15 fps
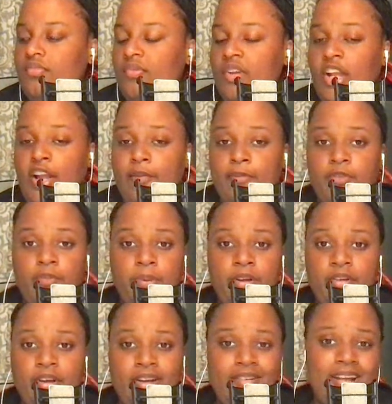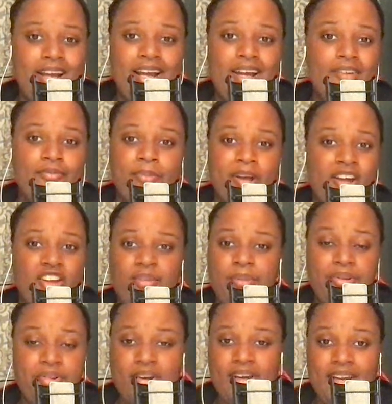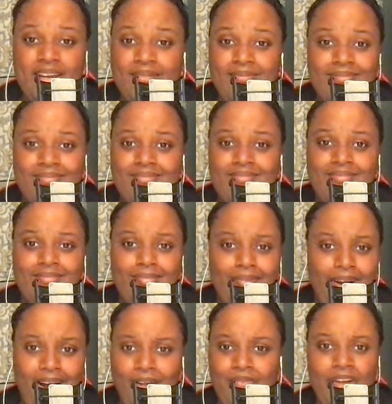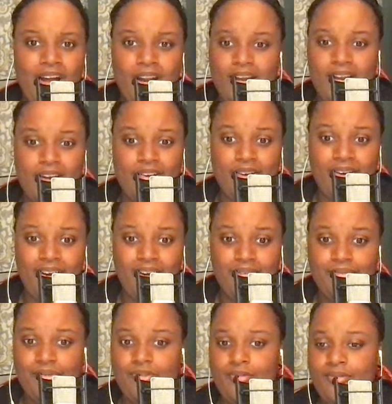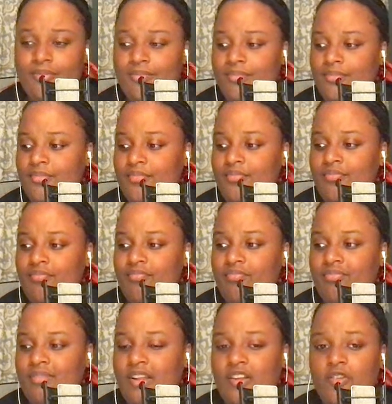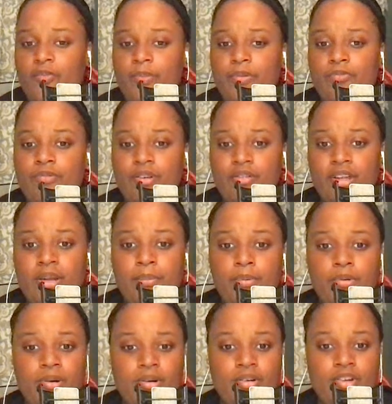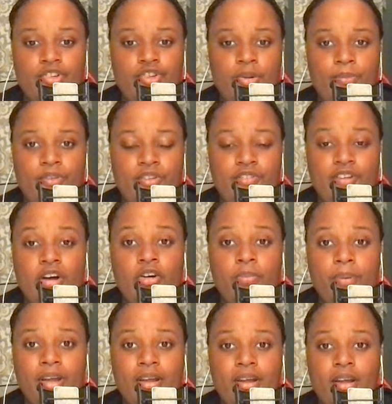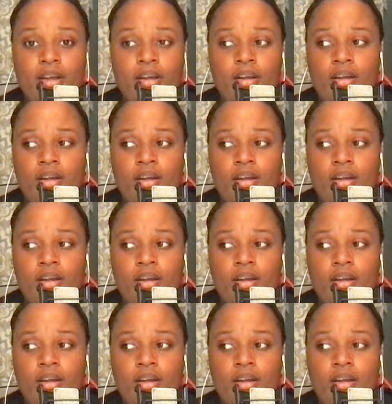I have spirit, I have my community, online and off, that have been really important in terms of developing